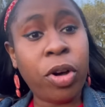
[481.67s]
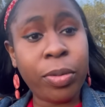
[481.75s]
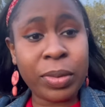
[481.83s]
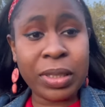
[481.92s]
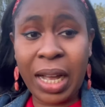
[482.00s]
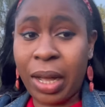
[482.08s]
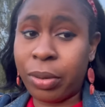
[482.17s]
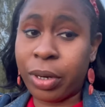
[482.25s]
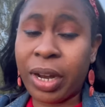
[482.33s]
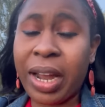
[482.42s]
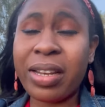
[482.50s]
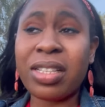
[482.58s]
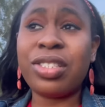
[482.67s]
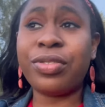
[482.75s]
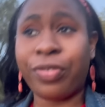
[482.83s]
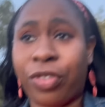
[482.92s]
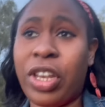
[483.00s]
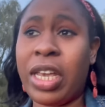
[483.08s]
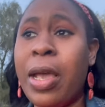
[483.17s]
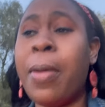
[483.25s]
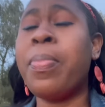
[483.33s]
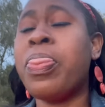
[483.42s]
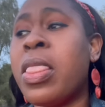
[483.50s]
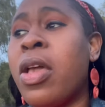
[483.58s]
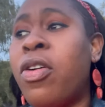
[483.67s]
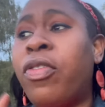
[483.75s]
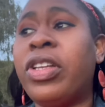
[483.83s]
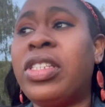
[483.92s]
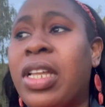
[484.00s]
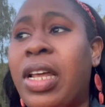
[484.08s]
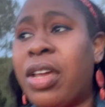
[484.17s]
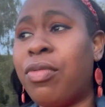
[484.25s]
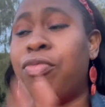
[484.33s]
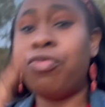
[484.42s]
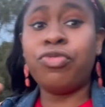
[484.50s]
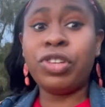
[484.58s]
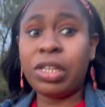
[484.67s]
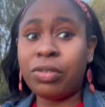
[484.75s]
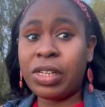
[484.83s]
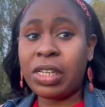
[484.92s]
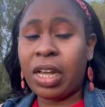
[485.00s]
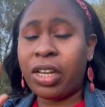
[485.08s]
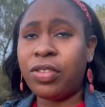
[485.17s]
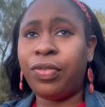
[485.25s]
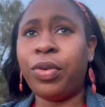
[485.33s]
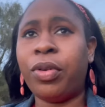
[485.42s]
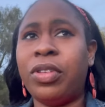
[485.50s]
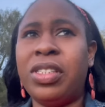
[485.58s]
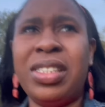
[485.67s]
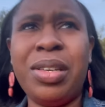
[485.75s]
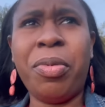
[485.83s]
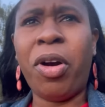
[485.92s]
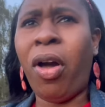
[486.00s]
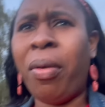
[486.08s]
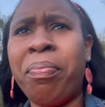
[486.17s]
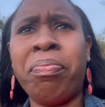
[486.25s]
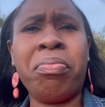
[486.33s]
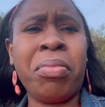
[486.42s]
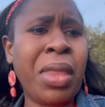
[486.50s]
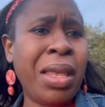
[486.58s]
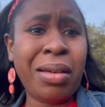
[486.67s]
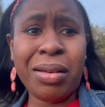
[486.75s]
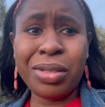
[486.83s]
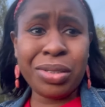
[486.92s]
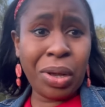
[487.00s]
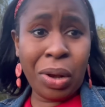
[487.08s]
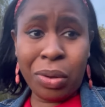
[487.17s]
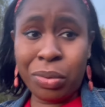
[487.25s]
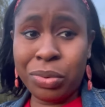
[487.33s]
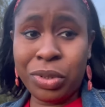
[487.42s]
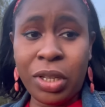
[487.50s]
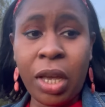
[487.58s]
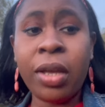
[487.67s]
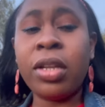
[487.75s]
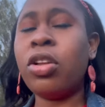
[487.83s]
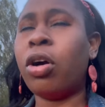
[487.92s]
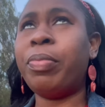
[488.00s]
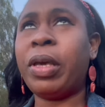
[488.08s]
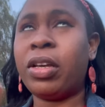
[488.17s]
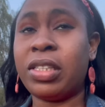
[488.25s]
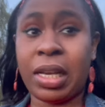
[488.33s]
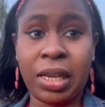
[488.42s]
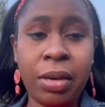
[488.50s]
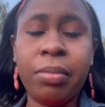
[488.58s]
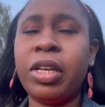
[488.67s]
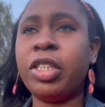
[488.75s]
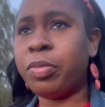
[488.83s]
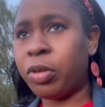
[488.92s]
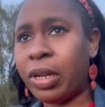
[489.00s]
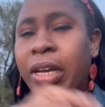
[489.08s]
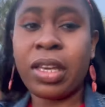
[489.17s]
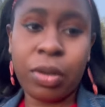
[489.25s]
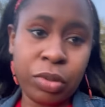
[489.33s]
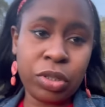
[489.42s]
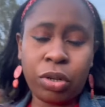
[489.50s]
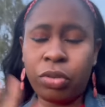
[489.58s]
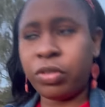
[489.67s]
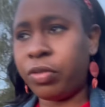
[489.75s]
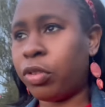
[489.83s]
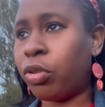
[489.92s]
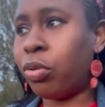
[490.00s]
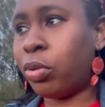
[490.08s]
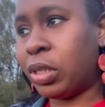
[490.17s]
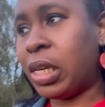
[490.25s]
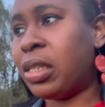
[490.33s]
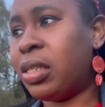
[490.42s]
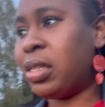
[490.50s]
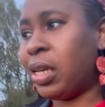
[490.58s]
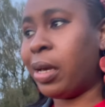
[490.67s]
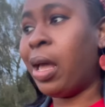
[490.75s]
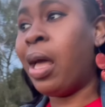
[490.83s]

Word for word: up the tower and it's free for you to get like a really really nice view of the city but it's closed not because i came late but like it was closed for the whole day today